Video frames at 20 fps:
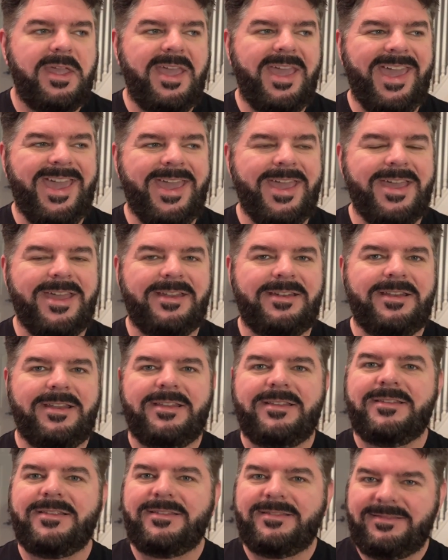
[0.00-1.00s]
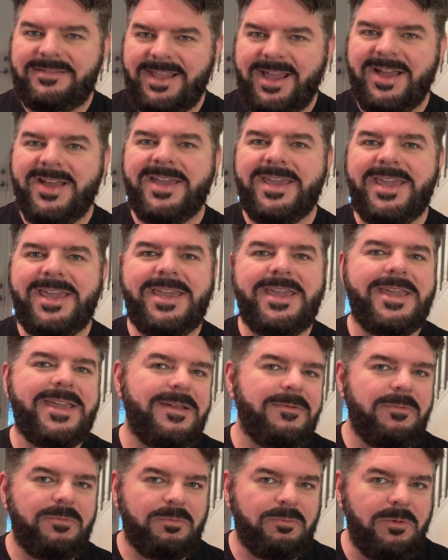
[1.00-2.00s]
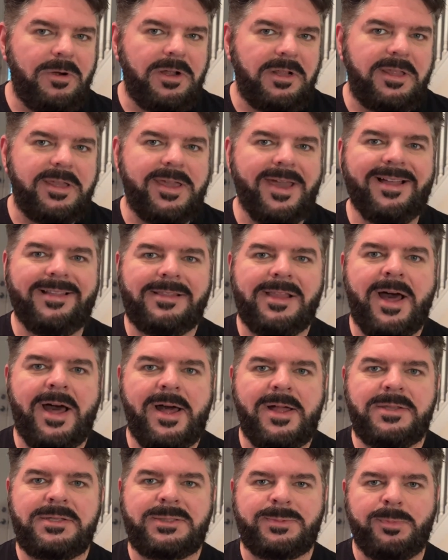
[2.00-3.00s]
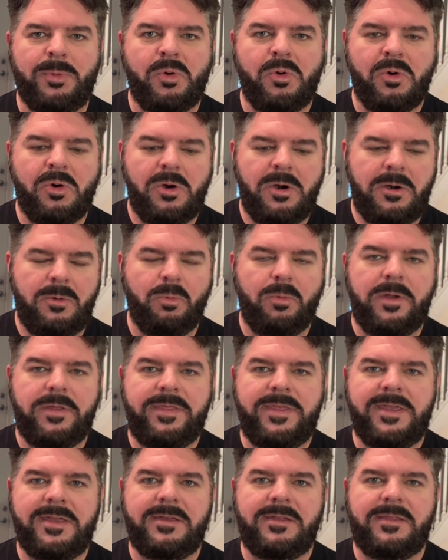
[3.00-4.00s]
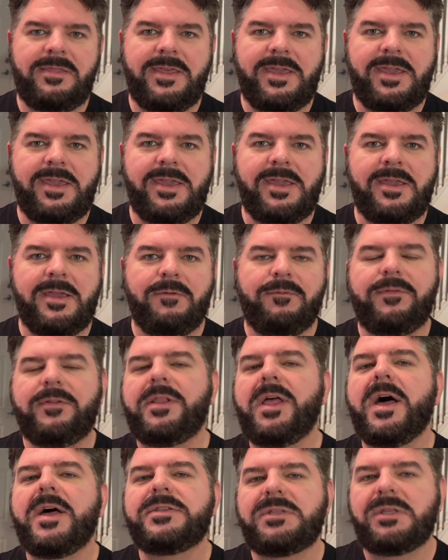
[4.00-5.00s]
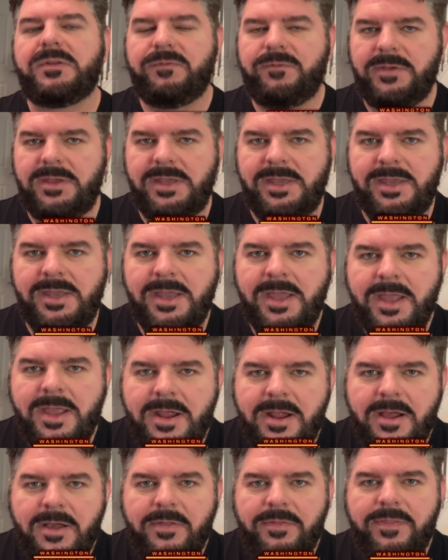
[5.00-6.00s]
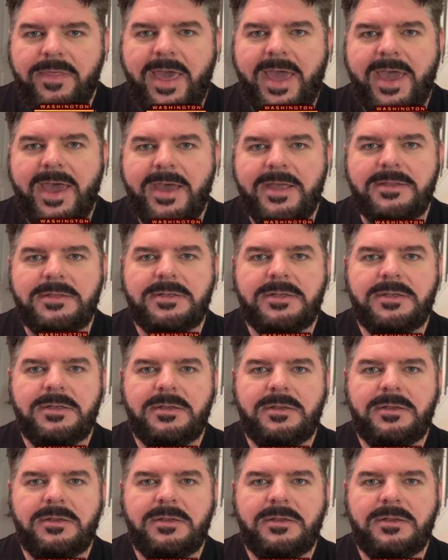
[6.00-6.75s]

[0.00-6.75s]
And now he really aligns more within the philosophy that